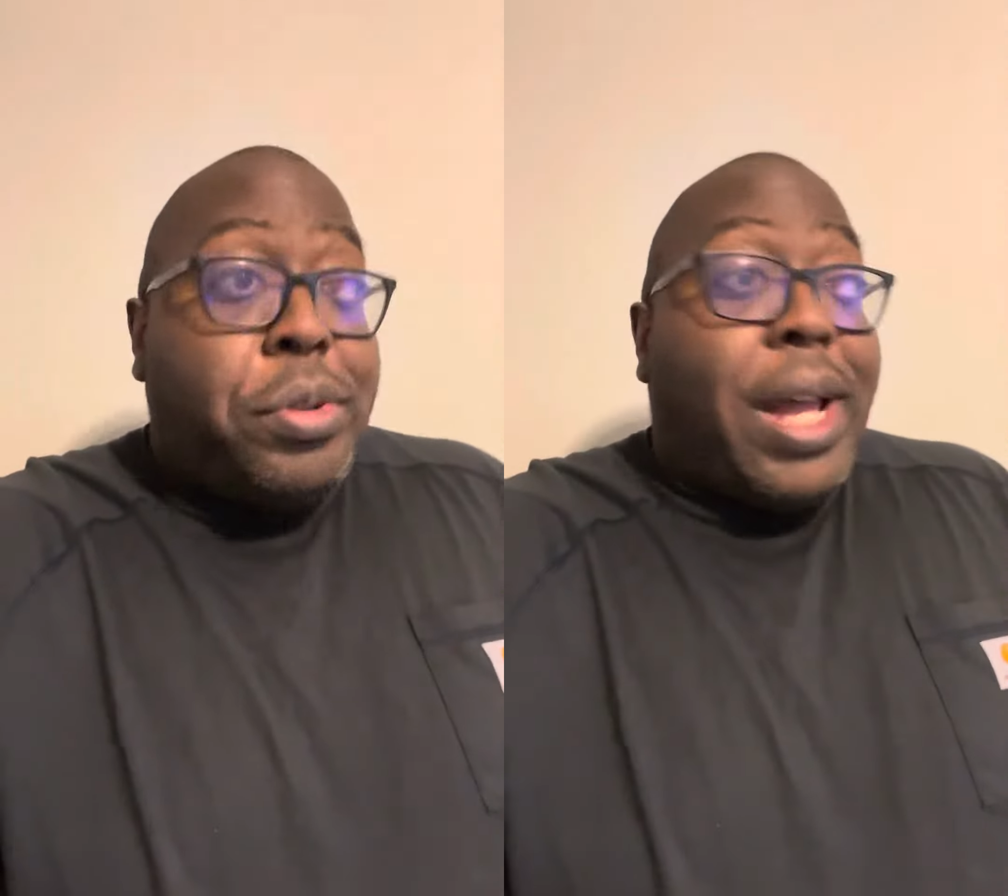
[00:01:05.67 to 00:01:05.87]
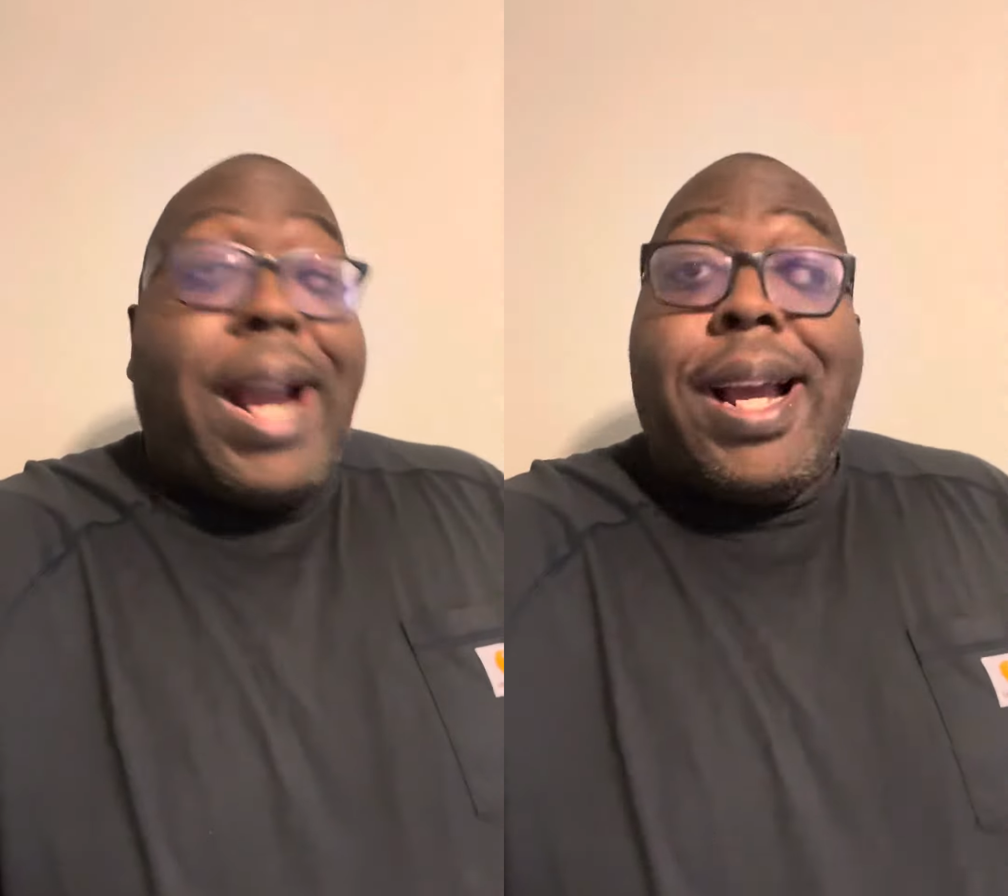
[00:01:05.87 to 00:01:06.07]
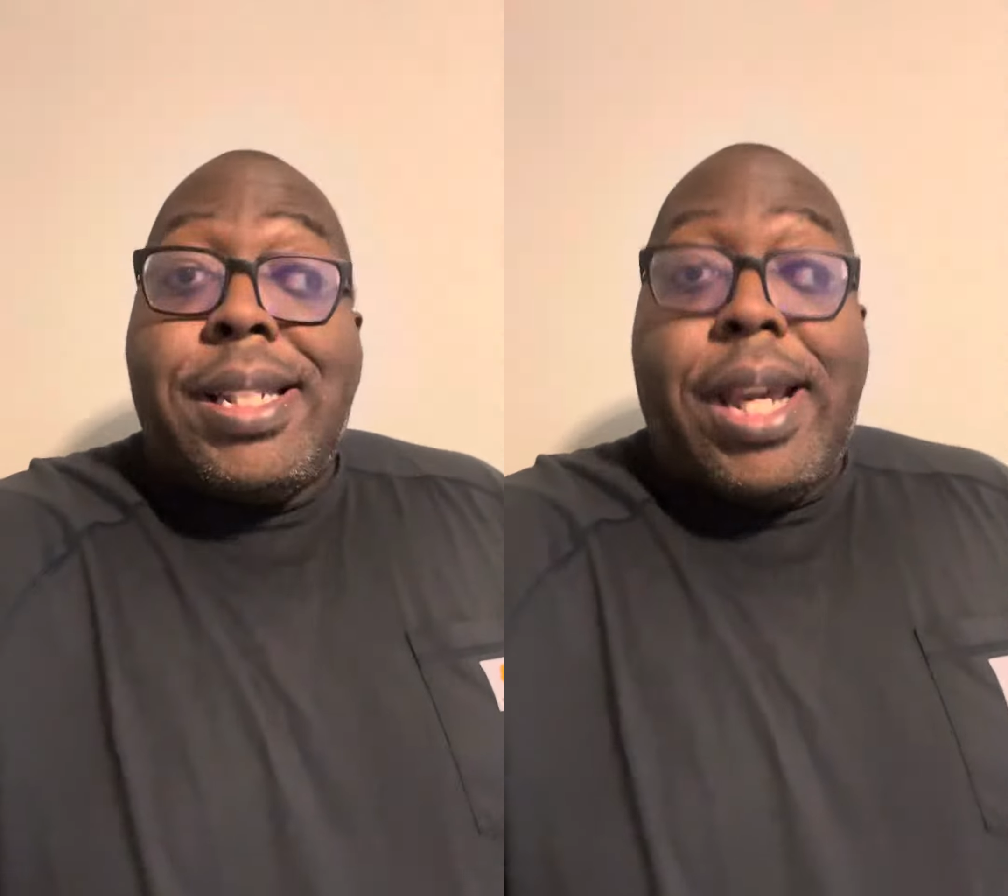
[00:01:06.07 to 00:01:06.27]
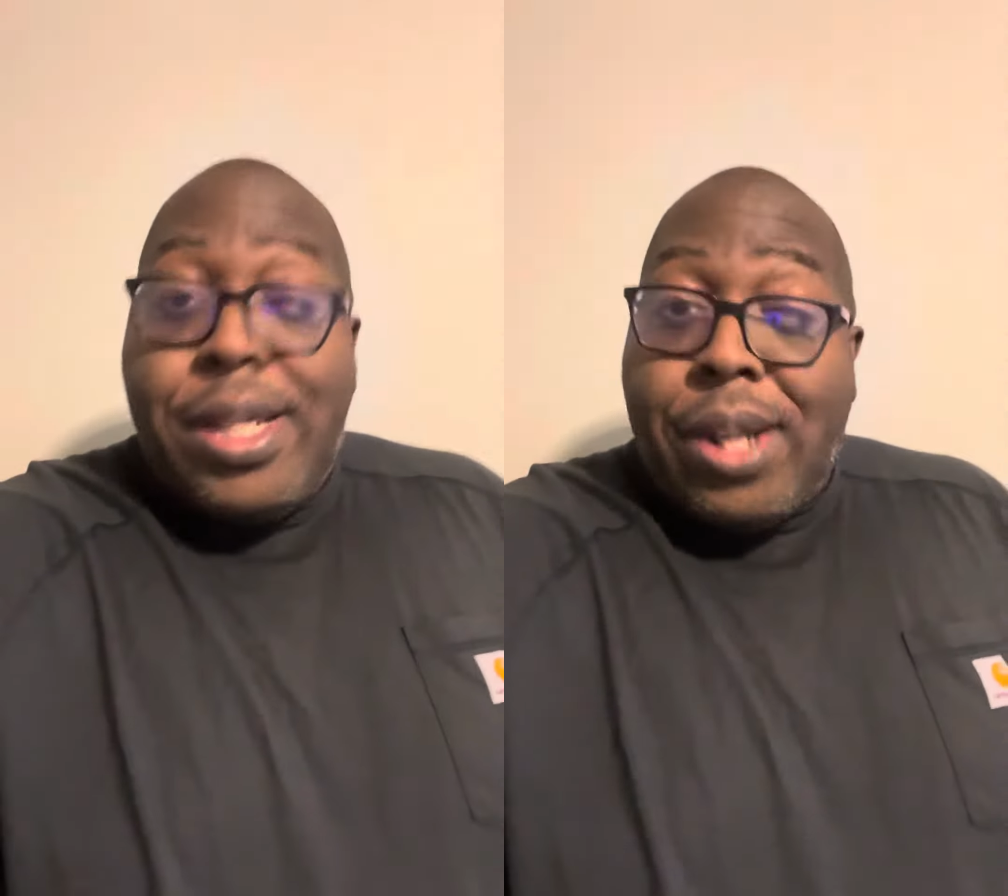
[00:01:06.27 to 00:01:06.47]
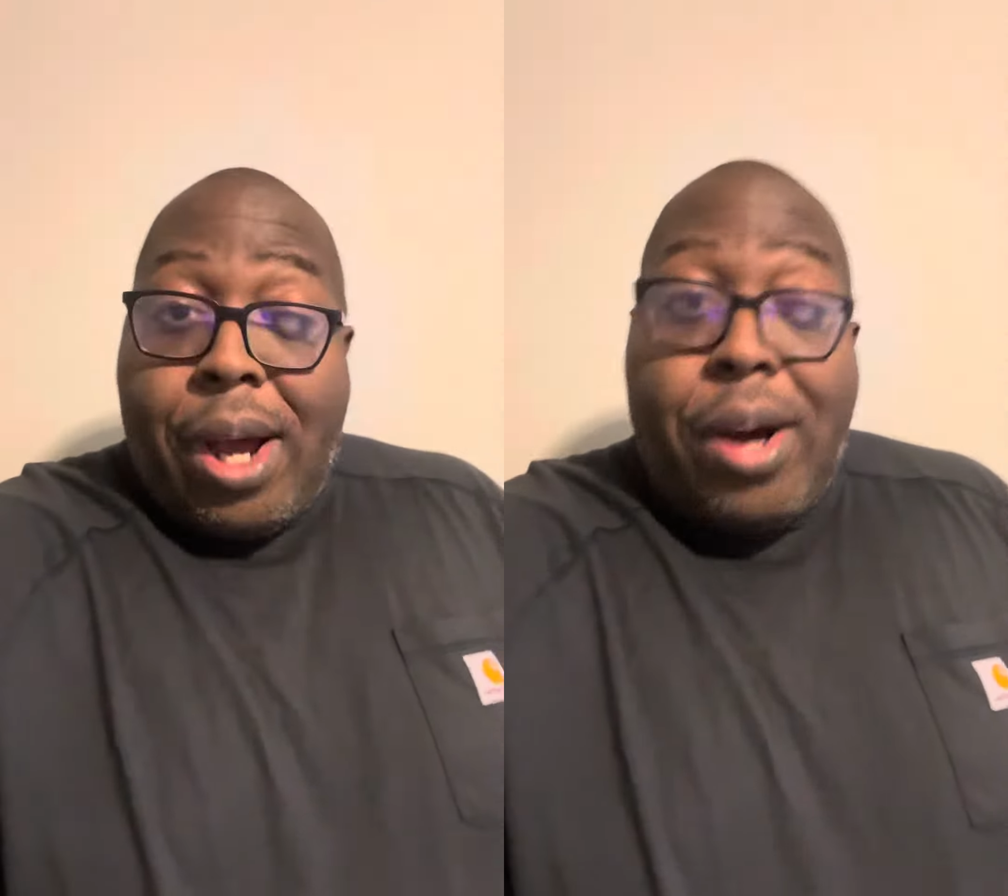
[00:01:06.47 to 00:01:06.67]
like I said, he's
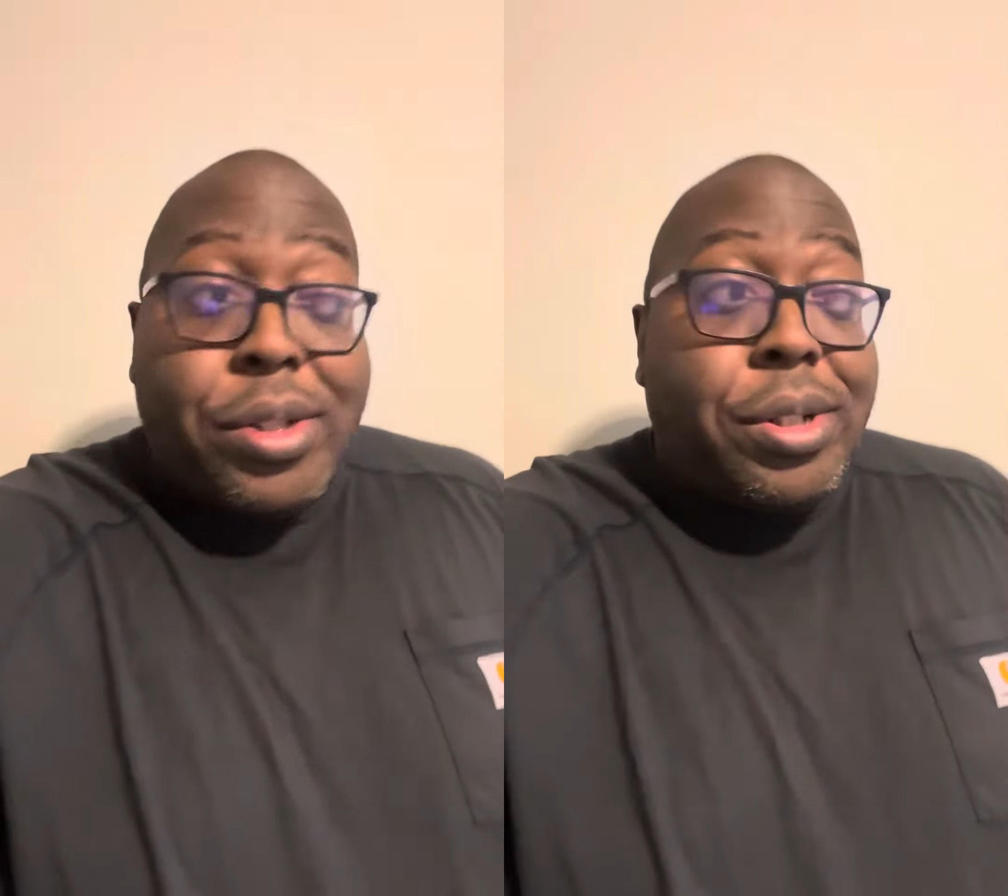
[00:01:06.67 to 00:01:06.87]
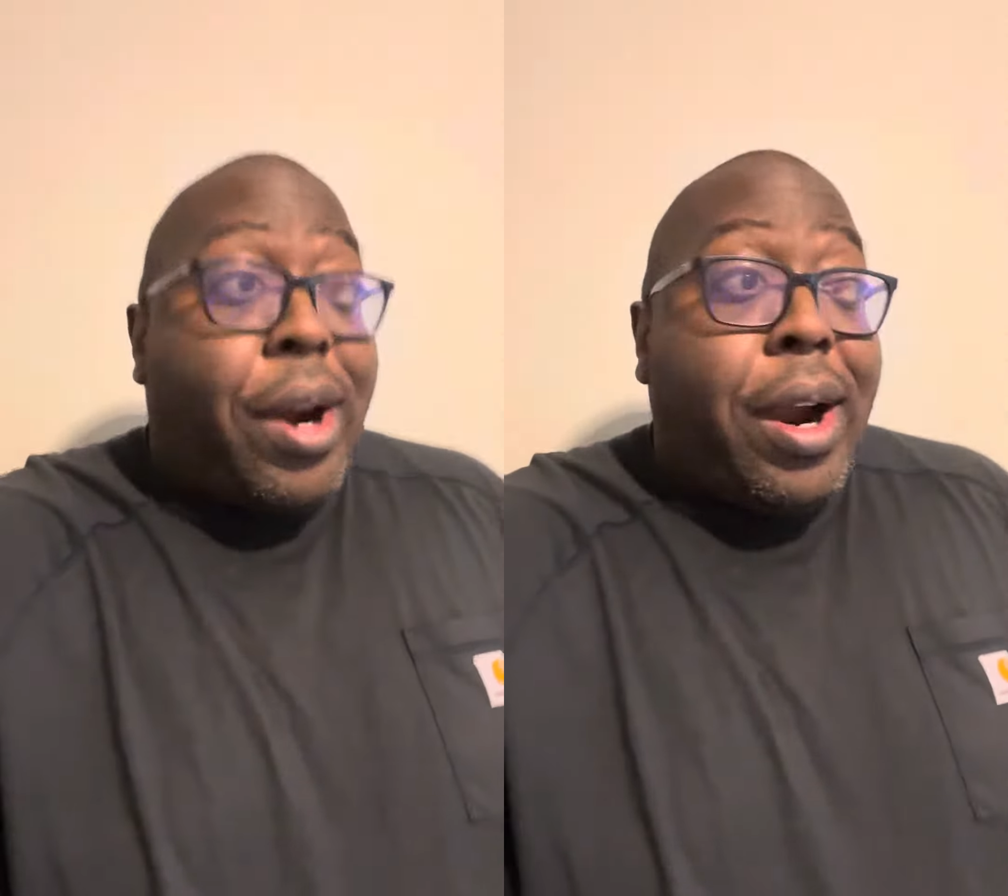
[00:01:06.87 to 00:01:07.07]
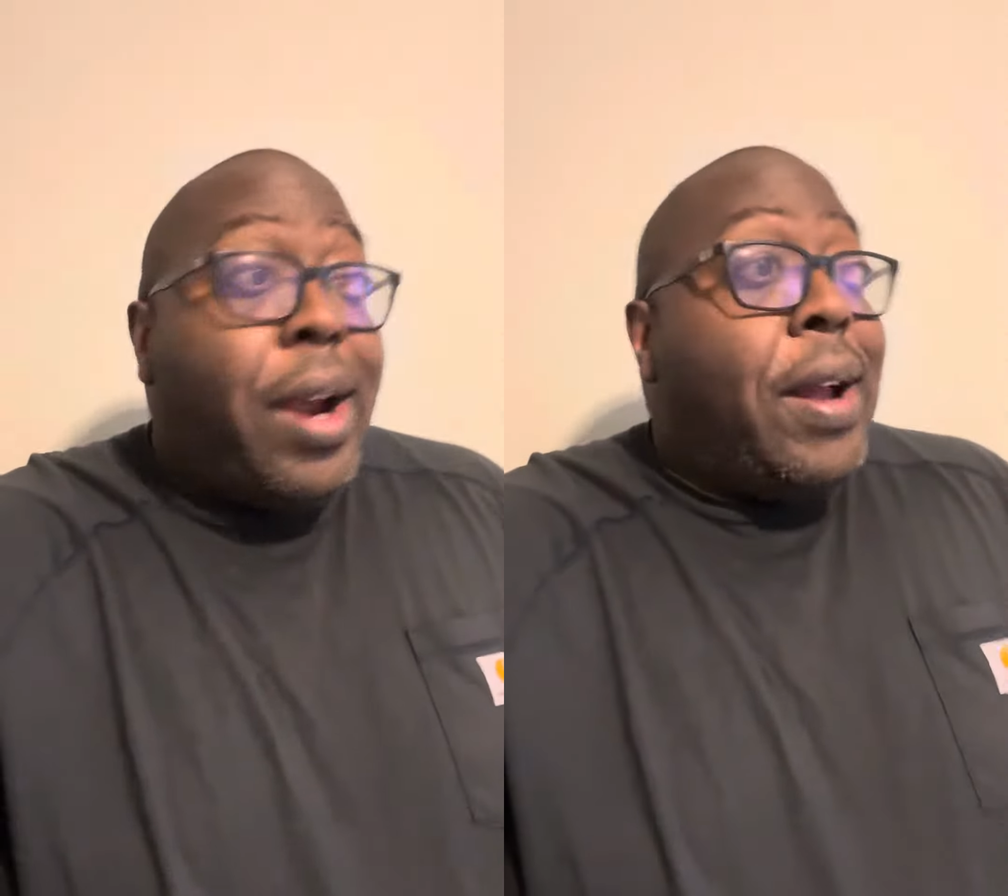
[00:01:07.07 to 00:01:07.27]
an all-star.